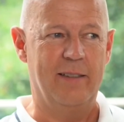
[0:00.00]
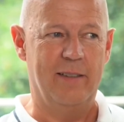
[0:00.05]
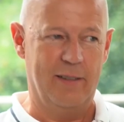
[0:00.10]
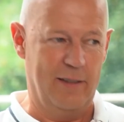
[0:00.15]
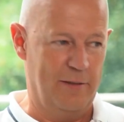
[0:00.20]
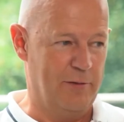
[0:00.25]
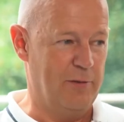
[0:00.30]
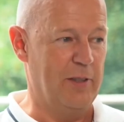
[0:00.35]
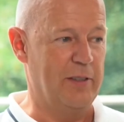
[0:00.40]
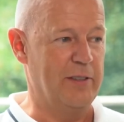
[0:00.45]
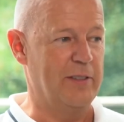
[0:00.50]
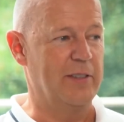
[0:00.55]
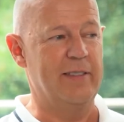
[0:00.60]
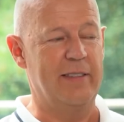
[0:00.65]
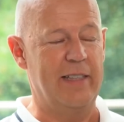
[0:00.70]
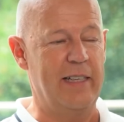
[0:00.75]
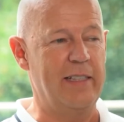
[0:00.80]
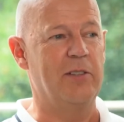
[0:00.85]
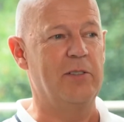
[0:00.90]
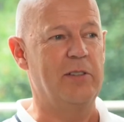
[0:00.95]
If you
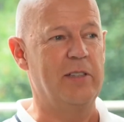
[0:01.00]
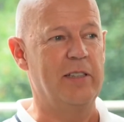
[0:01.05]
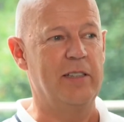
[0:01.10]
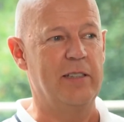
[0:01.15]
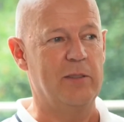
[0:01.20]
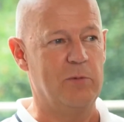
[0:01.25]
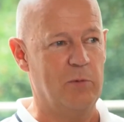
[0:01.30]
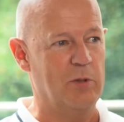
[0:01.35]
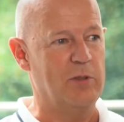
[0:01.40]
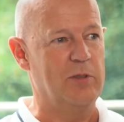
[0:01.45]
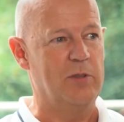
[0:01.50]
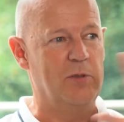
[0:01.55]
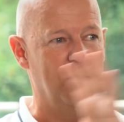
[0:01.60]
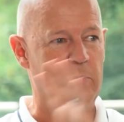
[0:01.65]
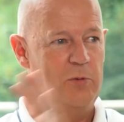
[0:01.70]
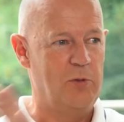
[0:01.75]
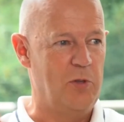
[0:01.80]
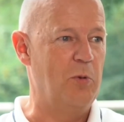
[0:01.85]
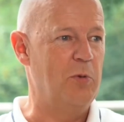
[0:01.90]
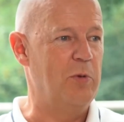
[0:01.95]
understand how DNS works, you
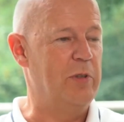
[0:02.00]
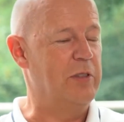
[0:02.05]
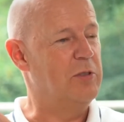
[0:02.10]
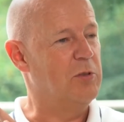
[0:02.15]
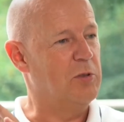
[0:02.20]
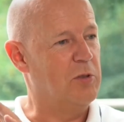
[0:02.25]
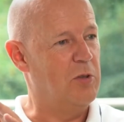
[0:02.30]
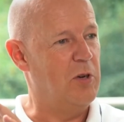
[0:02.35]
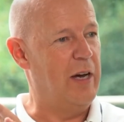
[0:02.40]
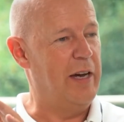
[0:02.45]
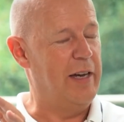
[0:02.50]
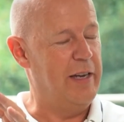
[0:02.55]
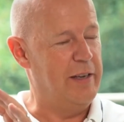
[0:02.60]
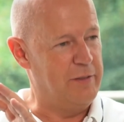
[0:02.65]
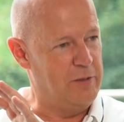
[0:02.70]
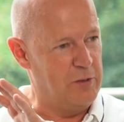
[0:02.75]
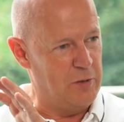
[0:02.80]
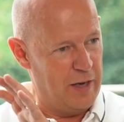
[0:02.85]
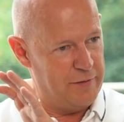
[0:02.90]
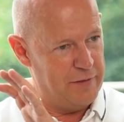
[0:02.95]
know, and
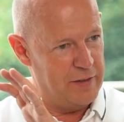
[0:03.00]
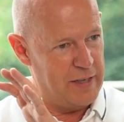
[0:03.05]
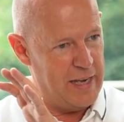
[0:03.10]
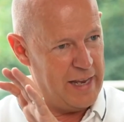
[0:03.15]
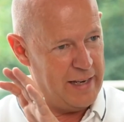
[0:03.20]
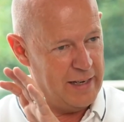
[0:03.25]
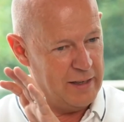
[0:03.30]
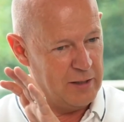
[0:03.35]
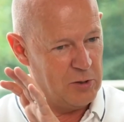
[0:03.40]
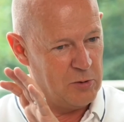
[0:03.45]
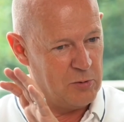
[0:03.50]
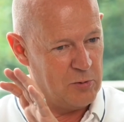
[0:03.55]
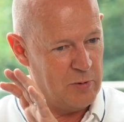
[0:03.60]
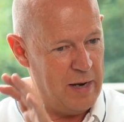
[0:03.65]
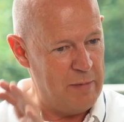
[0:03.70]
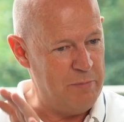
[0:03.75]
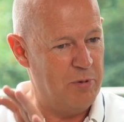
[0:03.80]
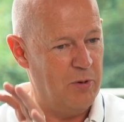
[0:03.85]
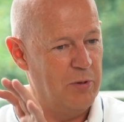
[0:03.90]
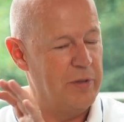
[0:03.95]
you have a
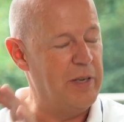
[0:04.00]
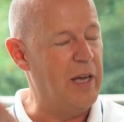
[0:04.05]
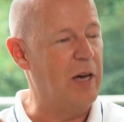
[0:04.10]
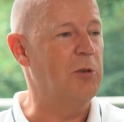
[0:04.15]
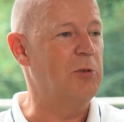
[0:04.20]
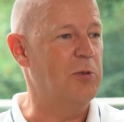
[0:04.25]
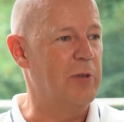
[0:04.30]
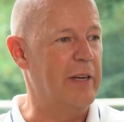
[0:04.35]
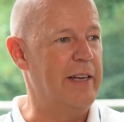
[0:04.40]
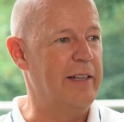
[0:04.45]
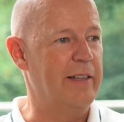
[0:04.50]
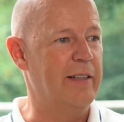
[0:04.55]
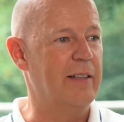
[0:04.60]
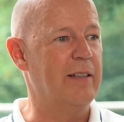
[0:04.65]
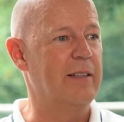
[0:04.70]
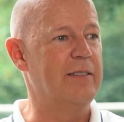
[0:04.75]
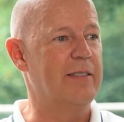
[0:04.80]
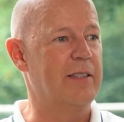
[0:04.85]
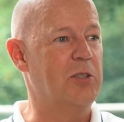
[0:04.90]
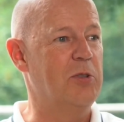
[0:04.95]
grab on how to
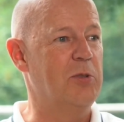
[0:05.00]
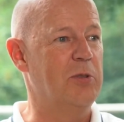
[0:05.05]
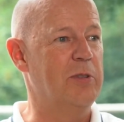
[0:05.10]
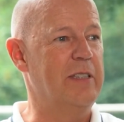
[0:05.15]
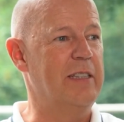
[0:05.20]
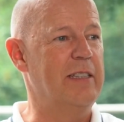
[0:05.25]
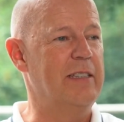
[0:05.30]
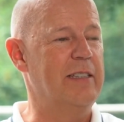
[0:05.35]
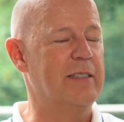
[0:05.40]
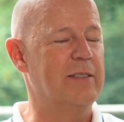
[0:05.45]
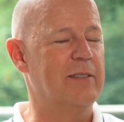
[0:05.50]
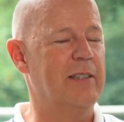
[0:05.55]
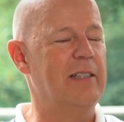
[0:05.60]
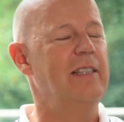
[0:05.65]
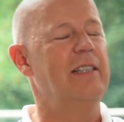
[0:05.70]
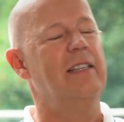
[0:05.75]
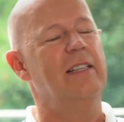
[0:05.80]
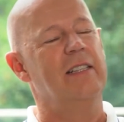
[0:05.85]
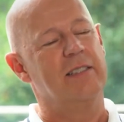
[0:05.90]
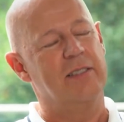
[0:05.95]
handle secure DNS, right?
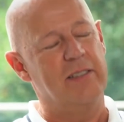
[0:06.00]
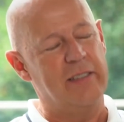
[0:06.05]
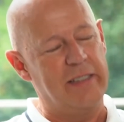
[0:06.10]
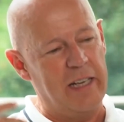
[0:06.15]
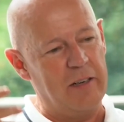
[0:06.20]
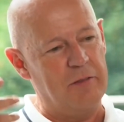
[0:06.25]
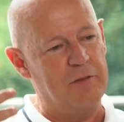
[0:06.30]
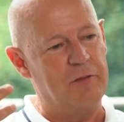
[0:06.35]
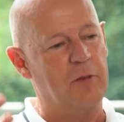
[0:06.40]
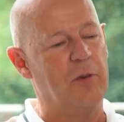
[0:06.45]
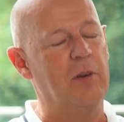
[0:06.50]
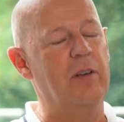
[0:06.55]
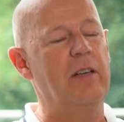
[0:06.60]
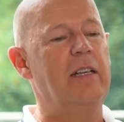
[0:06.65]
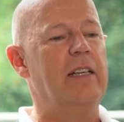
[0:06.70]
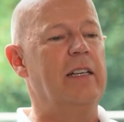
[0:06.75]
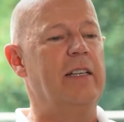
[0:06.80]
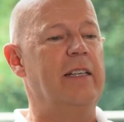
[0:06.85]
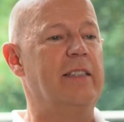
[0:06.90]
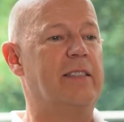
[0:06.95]
So therefore,
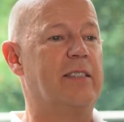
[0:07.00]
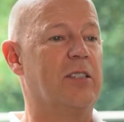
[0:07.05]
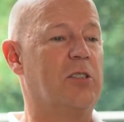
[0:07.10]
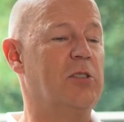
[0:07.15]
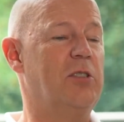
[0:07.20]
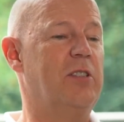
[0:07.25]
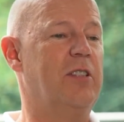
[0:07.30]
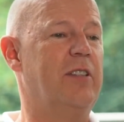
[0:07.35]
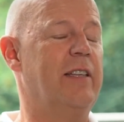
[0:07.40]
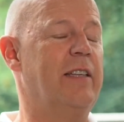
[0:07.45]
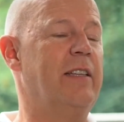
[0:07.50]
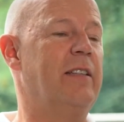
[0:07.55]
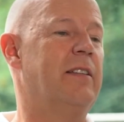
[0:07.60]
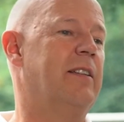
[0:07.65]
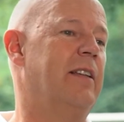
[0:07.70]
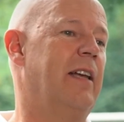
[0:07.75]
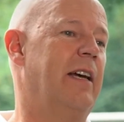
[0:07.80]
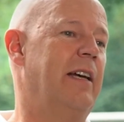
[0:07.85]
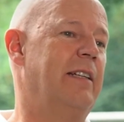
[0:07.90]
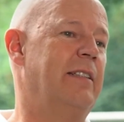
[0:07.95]
it's a good
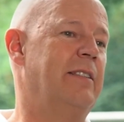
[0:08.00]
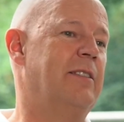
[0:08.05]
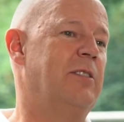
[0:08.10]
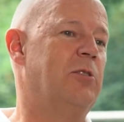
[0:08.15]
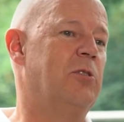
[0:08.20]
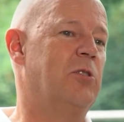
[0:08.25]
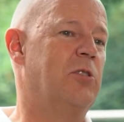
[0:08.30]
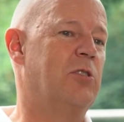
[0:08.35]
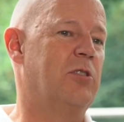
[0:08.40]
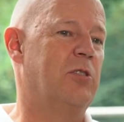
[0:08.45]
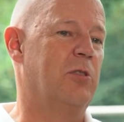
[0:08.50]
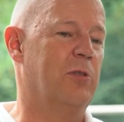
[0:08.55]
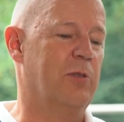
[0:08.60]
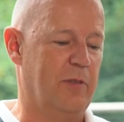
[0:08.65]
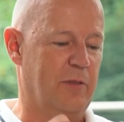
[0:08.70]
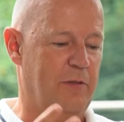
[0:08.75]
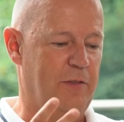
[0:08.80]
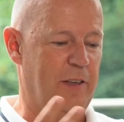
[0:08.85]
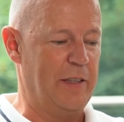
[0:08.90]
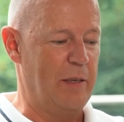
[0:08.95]
thing. And so
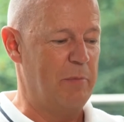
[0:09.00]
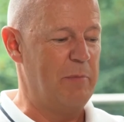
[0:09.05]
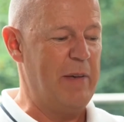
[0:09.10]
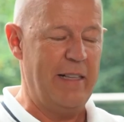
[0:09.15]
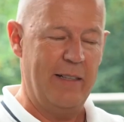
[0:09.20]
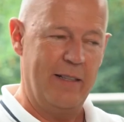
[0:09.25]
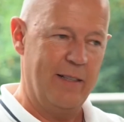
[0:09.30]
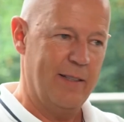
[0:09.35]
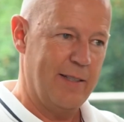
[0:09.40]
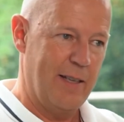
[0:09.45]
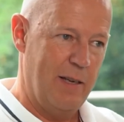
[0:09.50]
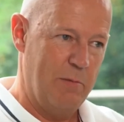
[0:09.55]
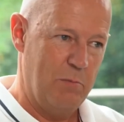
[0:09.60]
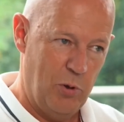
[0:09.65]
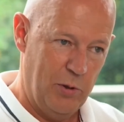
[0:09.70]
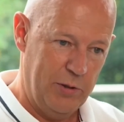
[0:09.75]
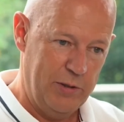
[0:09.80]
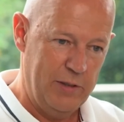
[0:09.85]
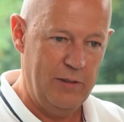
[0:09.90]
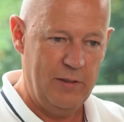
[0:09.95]
fundamentals are
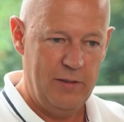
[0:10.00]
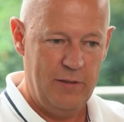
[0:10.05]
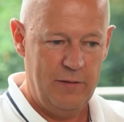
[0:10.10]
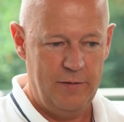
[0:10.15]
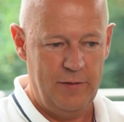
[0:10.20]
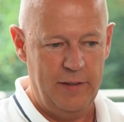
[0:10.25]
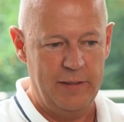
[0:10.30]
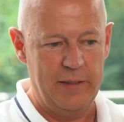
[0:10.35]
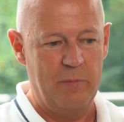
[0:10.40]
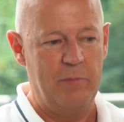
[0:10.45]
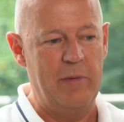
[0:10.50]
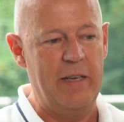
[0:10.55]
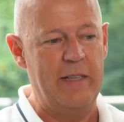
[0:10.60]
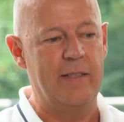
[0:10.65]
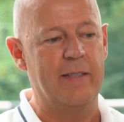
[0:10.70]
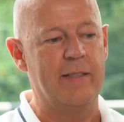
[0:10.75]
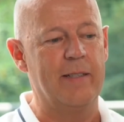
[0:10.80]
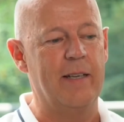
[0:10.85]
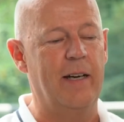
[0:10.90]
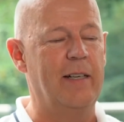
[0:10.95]
important.
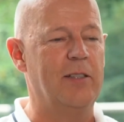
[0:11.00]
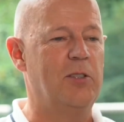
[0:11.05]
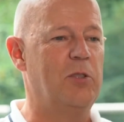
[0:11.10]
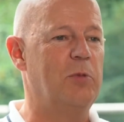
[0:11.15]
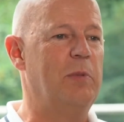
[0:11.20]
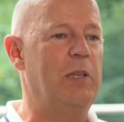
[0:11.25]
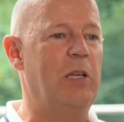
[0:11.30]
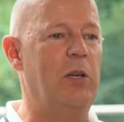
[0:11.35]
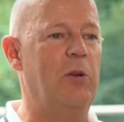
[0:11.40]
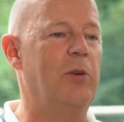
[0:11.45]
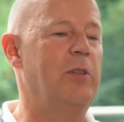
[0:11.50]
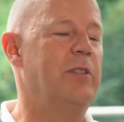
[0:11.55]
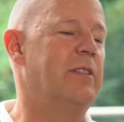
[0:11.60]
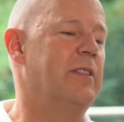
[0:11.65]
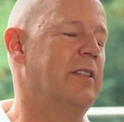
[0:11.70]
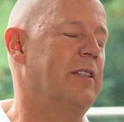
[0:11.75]
Fundamentals are to be learned.